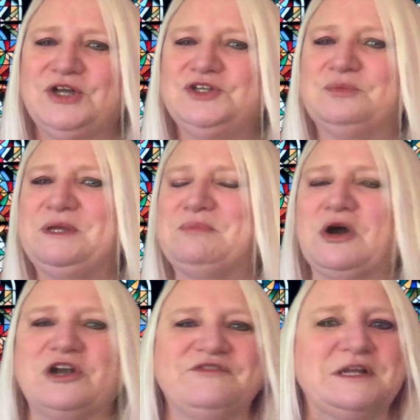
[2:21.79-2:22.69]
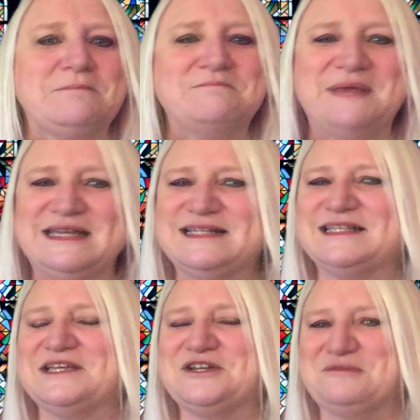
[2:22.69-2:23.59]
You'll be part of an
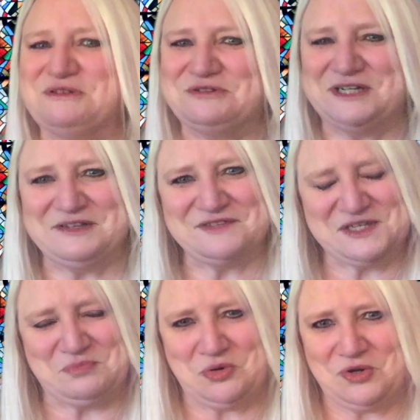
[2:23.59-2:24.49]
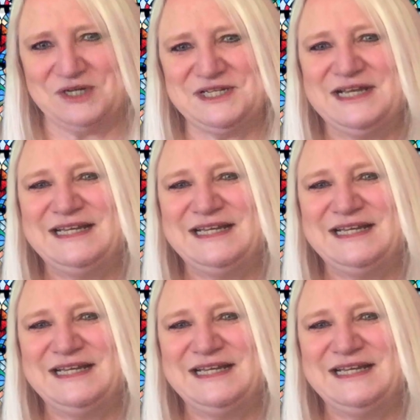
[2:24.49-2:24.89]
amazing community of support